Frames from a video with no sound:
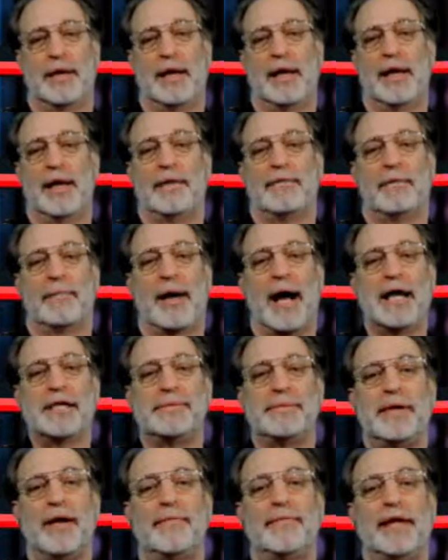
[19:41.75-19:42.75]
It reminds me
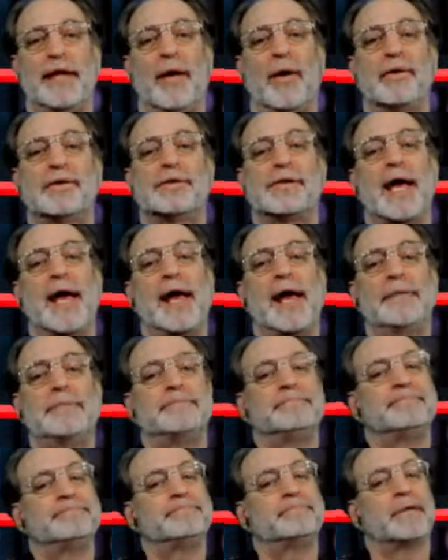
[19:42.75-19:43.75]
of the old saying,
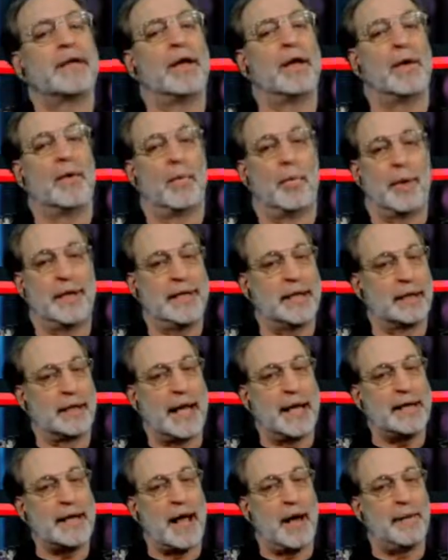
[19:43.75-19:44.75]
when you lay
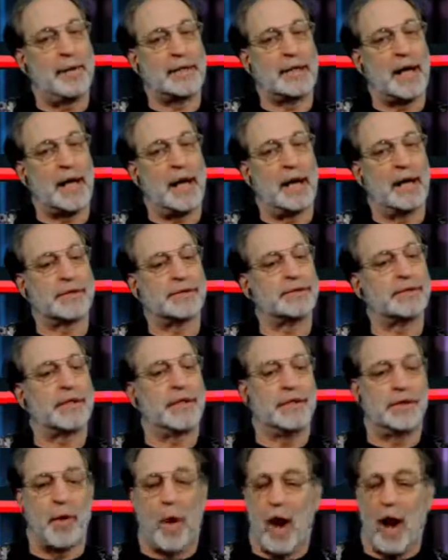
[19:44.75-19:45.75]
down with dogs,
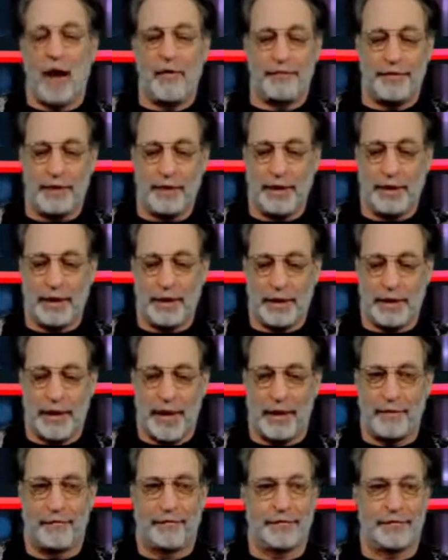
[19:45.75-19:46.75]
you often get
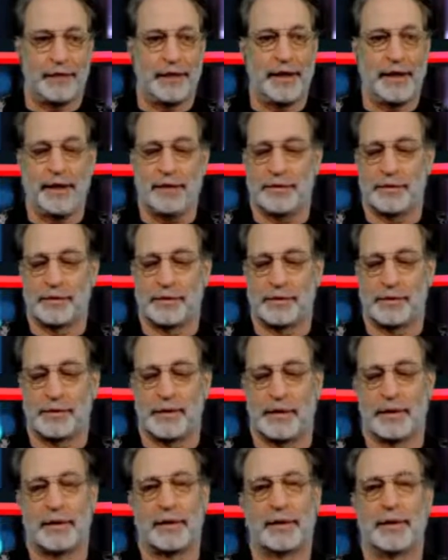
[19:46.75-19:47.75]
fleas. Ugh.
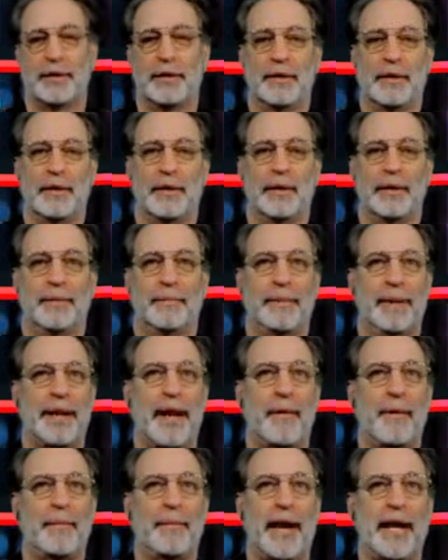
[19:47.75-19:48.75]
But not with
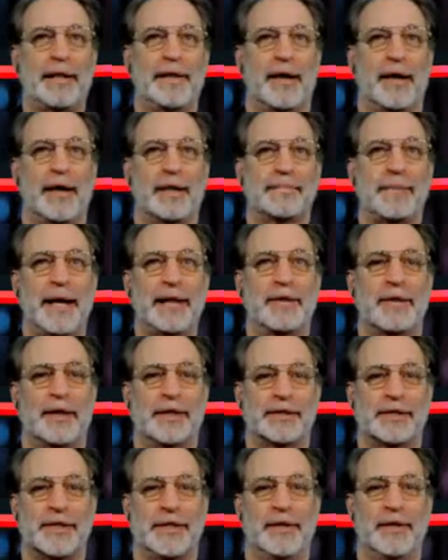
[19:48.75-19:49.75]
my dog, because my dog is
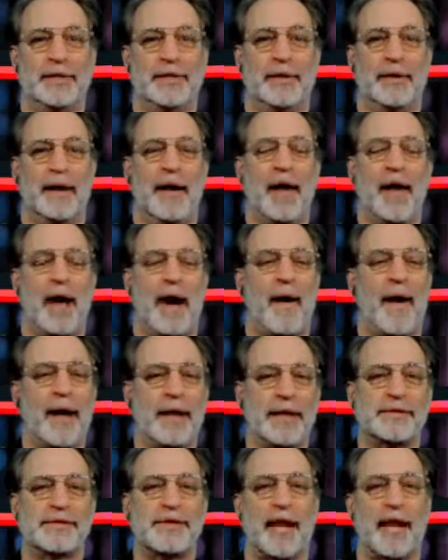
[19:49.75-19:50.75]
cute. All right, let's
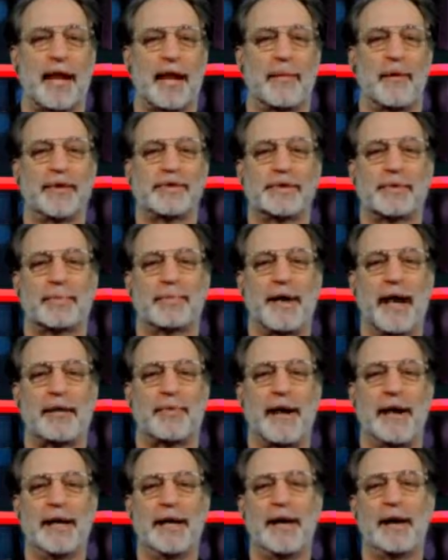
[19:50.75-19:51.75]
take a commercial break right
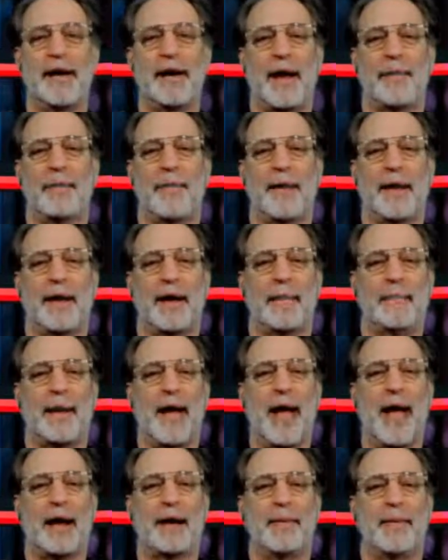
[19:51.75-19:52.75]
here, and when we come
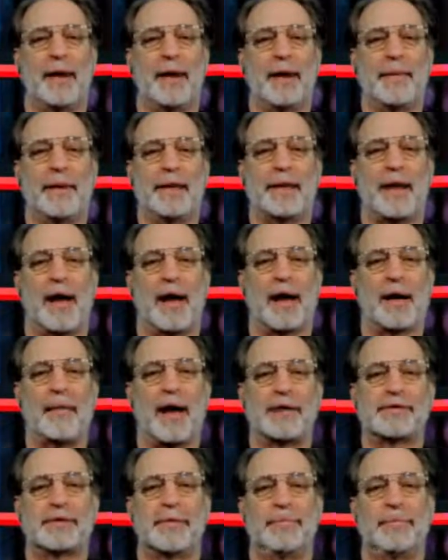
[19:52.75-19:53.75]
back, we're going to be talking about
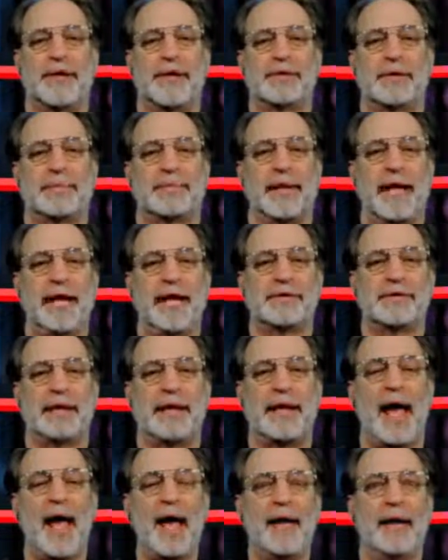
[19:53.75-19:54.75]
some picks and plays of the day.